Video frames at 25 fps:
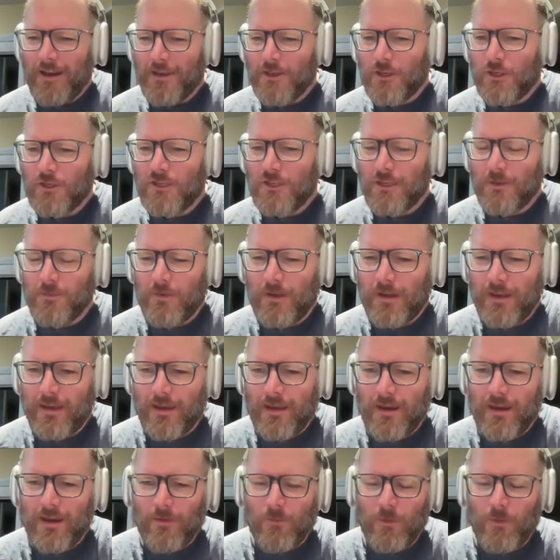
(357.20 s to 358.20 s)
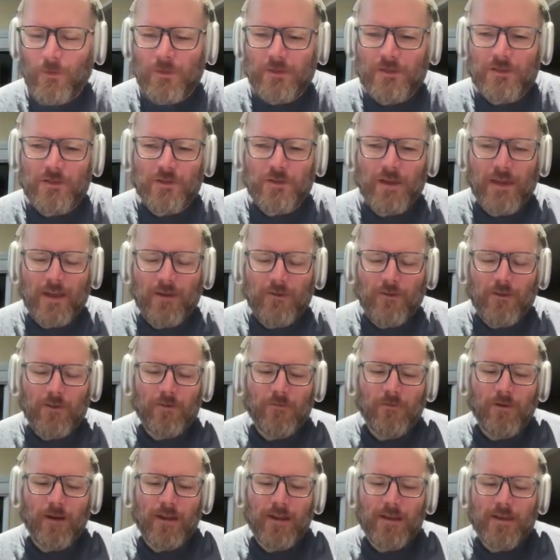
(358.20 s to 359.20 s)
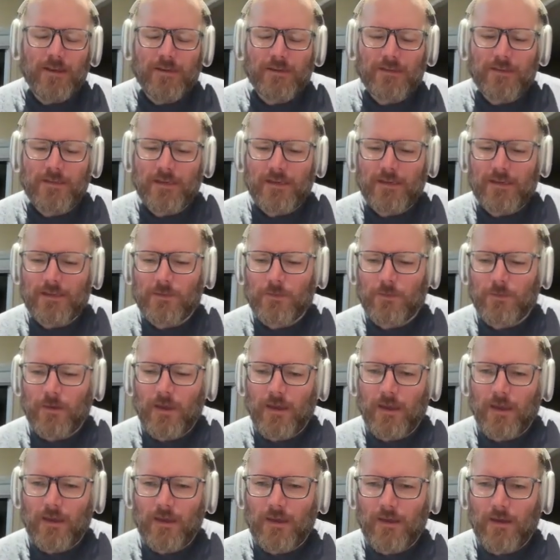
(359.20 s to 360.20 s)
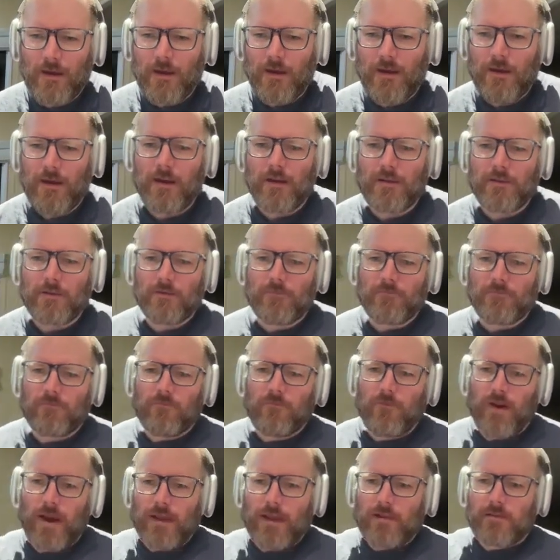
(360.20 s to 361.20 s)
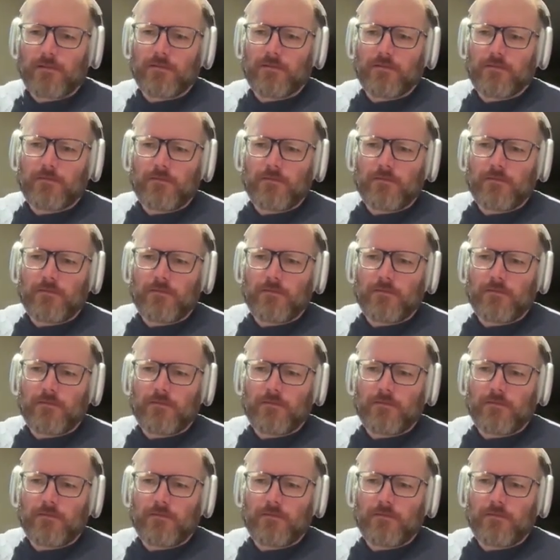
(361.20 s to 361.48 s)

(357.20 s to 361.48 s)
usually what we do here on the Reg is we rank